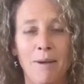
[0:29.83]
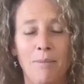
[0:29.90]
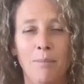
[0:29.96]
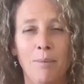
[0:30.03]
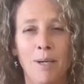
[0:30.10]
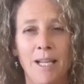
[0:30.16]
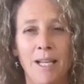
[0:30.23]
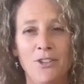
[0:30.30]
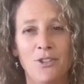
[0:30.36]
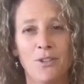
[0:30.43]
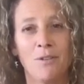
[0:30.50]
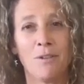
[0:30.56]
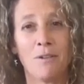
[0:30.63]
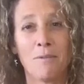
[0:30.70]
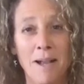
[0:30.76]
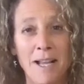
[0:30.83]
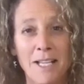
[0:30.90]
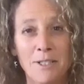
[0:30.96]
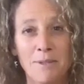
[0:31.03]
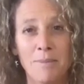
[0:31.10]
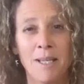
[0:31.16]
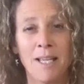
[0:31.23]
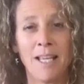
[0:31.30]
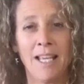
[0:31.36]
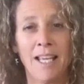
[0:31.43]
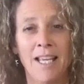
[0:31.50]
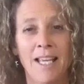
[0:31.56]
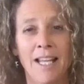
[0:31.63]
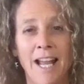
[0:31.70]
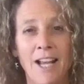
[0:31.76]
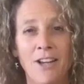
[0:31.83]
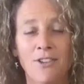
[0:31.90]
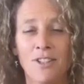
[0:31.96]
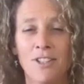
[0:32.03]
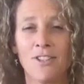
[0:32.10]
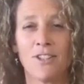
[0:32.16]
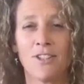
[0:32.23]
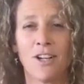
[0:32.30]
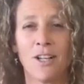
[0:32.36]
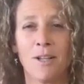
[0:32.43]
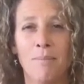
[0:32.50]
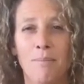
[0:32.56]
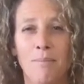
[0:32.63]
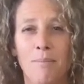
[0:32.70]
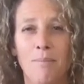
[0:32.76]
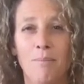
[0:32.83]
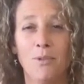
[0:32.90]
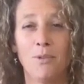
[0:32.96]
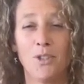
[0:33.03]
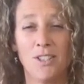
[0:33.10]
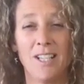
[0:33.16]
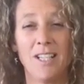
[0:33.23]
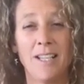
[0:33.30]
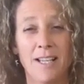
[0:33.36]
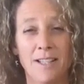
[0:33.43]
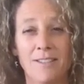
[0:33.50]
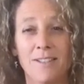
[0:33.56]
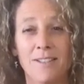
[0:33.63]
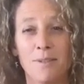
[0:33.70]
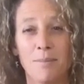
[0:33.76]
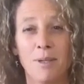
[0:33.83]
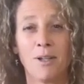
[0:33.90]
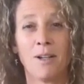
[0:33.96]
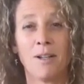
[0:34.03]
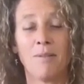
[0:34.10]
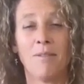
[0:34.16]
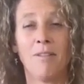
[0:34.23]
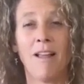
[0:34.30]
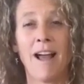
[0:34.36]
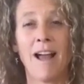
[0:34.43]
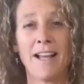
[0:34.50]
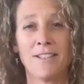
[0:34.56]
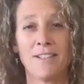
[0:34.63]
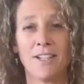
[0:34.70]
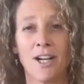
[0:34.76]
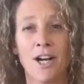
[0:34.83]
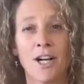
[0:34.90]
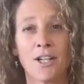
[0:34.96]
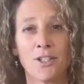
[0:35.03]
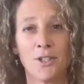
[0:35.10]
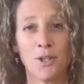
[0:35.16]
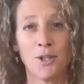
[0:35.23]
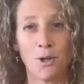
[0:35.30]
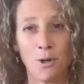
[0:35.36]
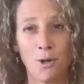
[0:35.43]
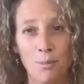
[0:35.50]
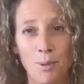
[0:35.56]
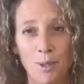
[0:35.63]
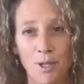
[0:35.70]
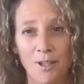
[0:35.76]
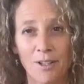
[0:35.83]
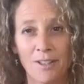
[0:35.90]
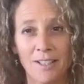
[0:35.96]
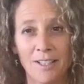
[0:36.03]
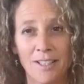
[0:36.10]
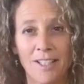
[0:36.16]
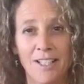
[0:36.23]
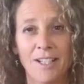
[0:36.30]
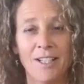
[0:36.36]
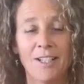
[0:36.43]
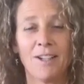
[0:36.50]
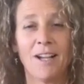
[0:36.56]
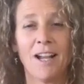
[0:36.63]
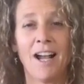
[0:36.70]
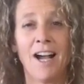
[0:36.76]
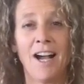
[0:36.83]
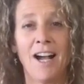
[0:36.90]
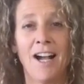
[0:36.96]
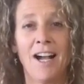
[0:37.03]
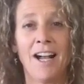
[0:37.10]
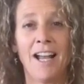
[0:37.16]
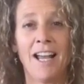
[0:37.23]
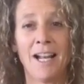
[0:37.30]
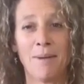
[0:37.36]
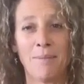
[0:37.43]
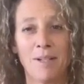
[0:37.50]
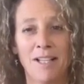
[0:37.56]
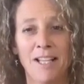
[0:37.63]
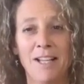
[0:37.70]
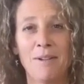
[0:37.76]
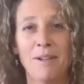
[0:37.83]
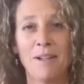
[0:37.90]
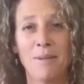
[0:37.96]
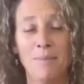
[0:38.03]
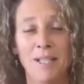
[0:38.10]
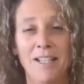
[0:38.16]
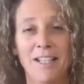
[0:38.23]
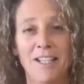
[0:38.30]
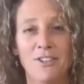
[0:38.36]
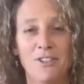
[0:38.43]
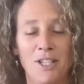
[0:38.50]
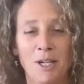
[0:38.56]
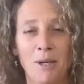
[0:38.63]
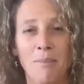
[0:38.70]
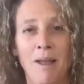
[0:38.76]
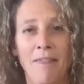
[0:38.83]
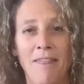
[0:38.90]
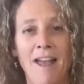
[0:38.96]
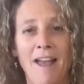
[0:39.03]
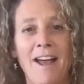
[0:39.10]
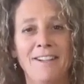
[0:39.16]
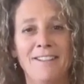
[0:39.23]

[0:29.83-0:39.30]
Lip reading: But as she reminds me, it actually started, she said yes to spirit last October. And I'm going to let Amelia share about that.